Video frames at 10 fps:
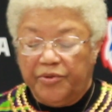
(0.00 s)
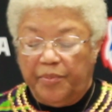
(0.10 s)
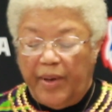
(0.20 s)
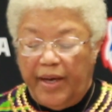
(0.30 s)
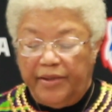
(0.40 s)
to
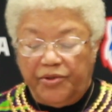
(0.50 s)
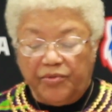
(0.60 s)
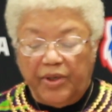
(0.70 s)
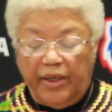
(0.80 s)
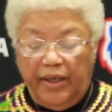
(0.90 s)
Pine
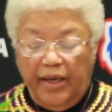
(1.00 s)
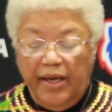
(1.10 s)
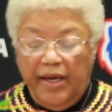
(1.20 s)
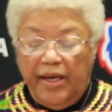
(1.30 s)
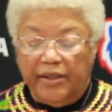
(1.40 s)
Street,
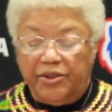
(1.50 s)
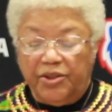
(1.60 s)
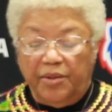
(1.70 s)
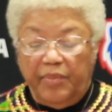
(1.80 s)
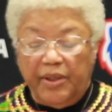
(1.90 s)
it
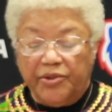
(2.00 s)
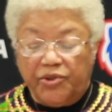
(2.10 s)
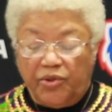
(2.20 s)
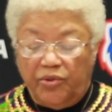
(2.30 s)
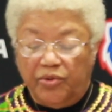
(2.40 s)
should be a
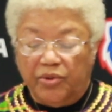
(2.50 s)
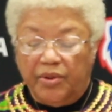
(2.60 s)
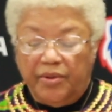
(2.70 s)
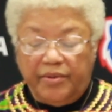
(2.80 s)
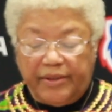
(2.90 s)
school
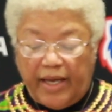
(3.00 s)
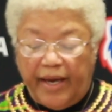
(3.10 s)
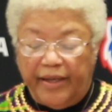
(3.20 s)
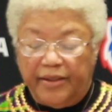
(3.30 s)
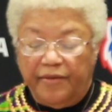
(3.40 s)

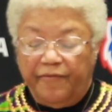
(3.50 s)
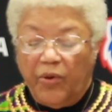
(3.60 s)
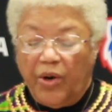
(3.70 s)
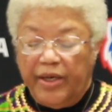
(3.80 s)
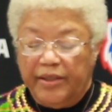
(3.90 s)
site
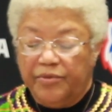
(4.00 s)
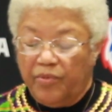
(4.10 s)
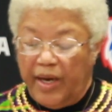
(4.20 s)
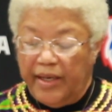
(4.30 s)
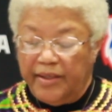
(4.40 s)
for his
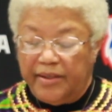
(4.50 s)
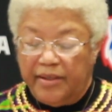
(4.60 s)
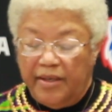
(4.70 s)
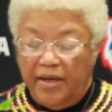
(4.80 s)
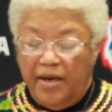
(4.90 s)

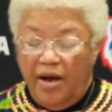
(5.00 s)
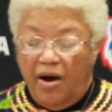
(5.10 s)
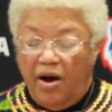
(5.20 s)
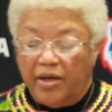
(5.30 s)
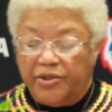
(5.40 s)
race.
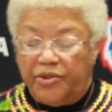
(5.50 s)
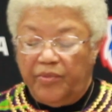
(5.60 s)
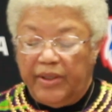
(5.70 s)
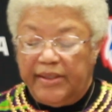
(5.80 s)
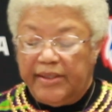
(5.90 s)
August
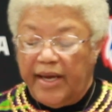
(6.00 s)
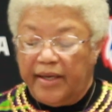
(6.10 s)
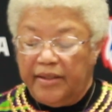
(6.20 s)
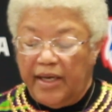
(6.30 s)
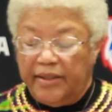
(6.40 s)

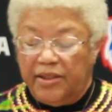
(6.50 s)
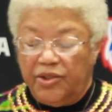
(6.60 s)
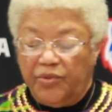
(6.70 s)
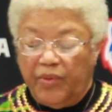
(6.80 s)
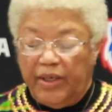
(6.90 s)
22nd,
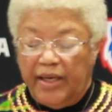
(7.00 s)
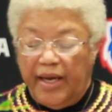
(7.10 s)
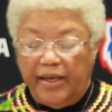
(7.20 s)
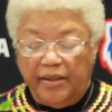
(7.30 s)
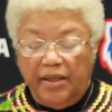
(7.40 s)

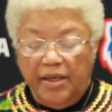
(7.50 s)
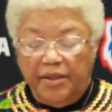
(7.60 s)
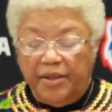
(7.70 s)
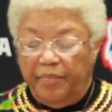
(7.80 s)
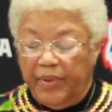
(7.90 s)
1928,
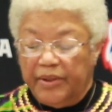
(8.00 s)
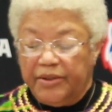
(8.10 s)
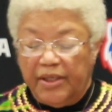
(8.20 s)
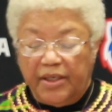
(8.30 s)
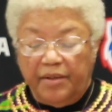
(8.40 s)
the
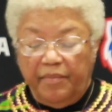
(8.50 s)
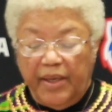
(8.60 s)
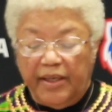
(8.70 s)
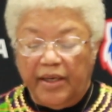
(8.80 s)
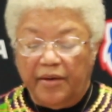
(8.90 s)
building
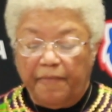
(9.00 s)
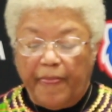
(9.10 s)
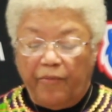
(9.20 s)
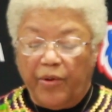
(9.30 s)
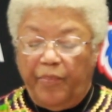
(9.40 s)
committee
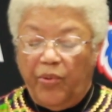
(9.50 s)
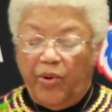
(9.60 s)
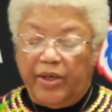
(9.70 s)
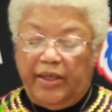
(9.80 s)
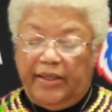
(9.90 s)

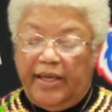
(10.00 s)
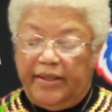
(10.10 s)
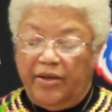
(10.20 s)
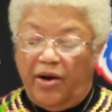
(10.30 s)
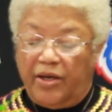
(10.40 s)
reported that
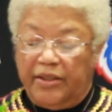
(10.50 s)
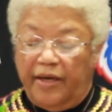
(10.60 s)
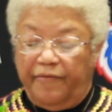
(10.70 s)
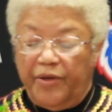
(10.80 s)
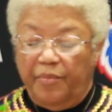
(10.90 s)
the
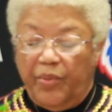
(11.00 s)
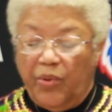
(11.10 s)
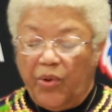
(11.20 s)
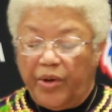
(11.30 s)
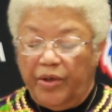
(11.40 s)
Arkadelphia
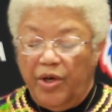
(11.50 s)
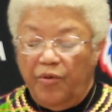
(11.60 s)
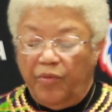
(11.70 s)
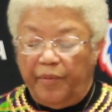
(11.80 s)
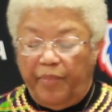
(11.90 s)
board
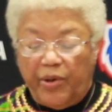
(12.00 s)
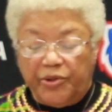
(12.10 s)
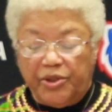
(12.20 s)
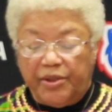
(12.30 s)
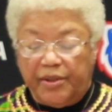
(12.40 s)
would
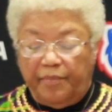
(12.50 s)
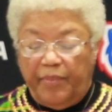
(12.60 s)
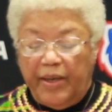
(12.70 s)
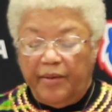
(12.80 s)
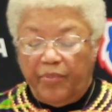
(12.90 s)
purchase the
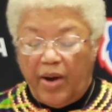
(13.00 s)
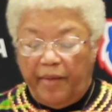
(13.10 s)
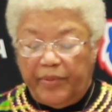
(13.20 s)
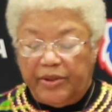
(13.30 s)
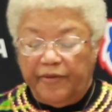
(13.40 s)
Peake
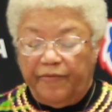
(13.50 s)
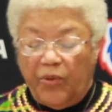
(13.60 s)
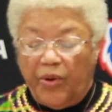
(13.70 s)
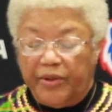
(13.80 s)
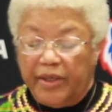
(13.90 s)
property
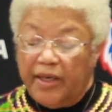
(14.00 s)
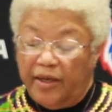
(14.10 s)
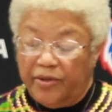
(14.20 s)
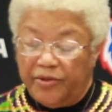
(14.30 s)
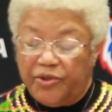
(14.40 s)
for the
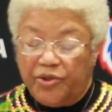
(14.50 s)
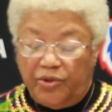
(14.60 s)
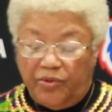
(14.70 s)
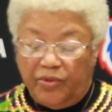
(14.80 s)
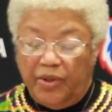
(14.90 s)
colored
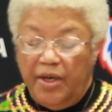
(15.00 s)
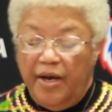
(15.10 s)
school